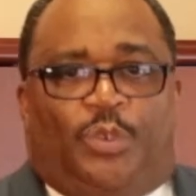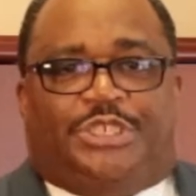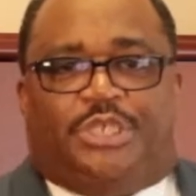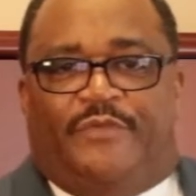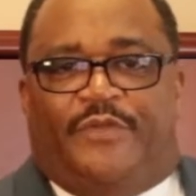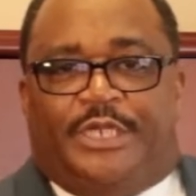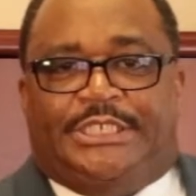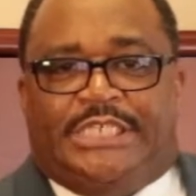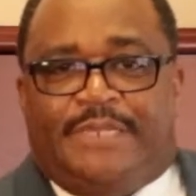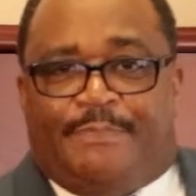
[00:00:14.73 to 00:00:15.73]
We share a
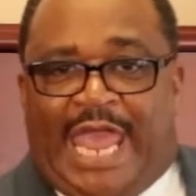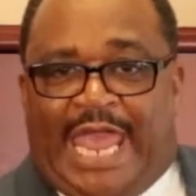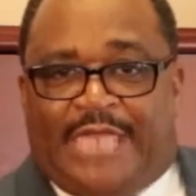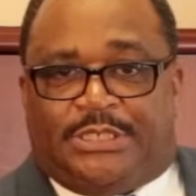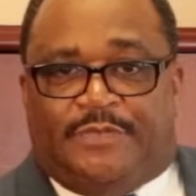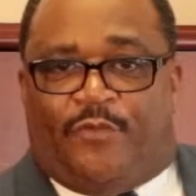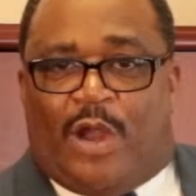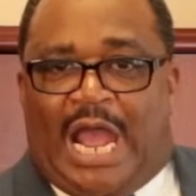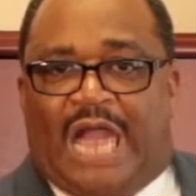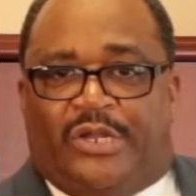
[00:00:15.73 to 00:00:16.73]
very deep passion
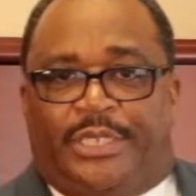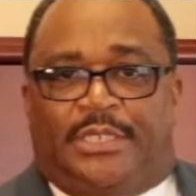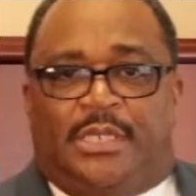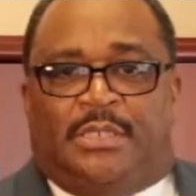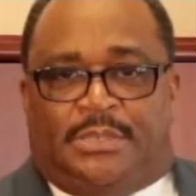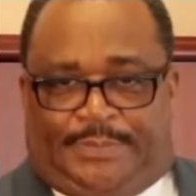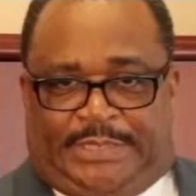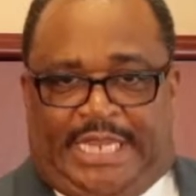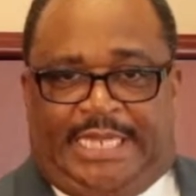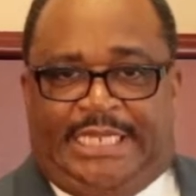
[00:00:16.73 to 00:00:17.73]
for hiring,
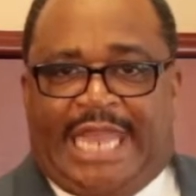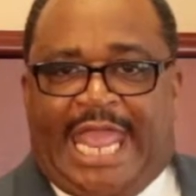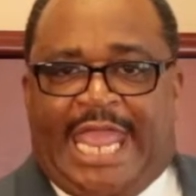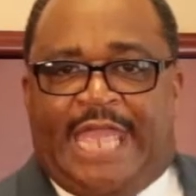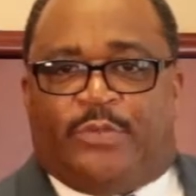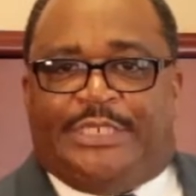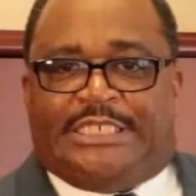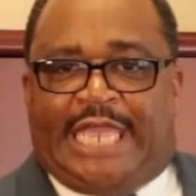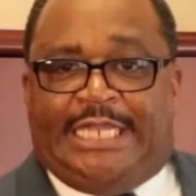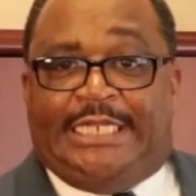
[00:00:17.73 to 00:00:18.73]
sustaining, and
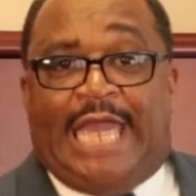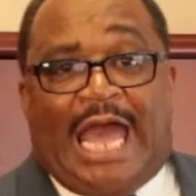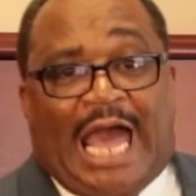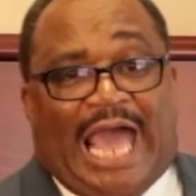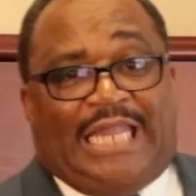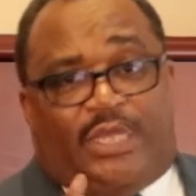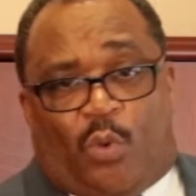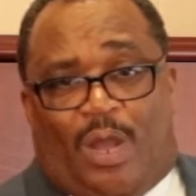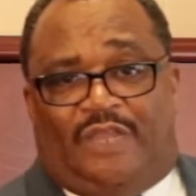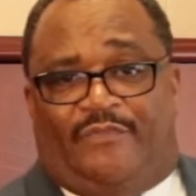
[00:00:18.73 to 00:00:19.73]
retaining highly
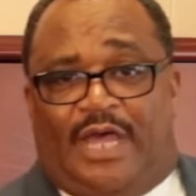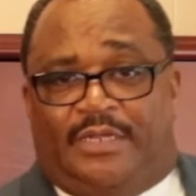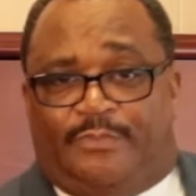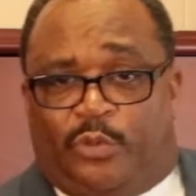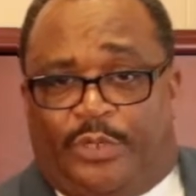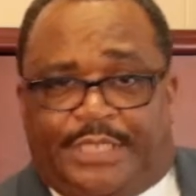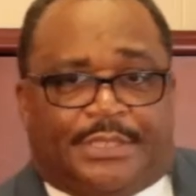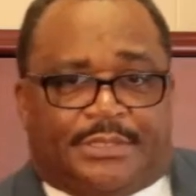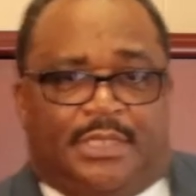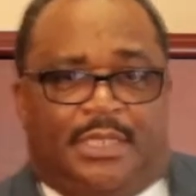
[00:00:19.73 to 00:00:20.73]
qualified
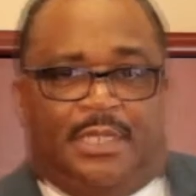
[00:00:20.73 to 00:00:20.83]
employees.